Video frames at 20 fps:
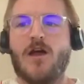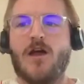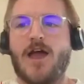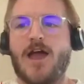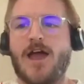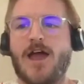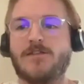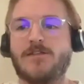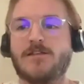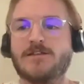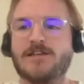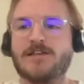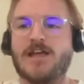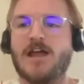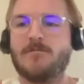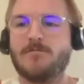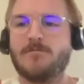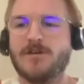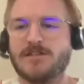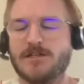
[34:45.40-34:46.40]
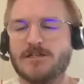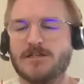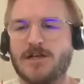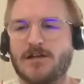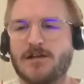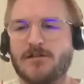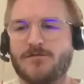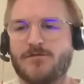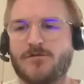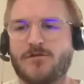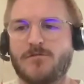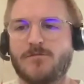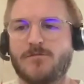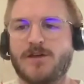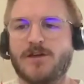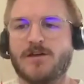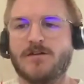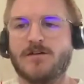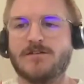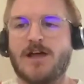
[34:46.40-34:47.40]
hey, this can be successful
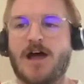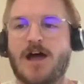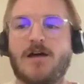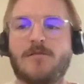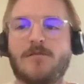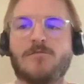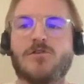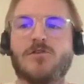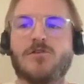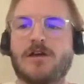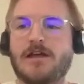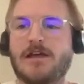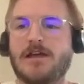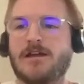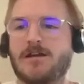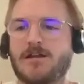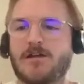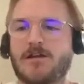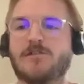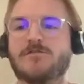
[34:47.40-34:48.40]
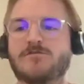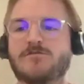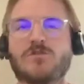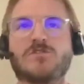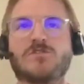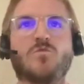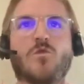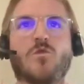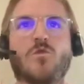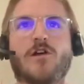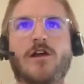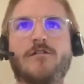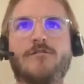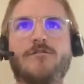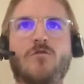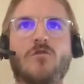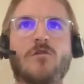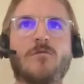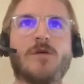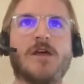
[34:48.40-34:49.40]
because I'm doing it and here's what's working
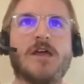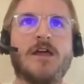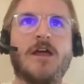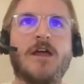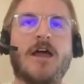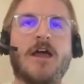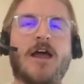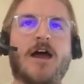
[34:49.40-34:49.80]
for me.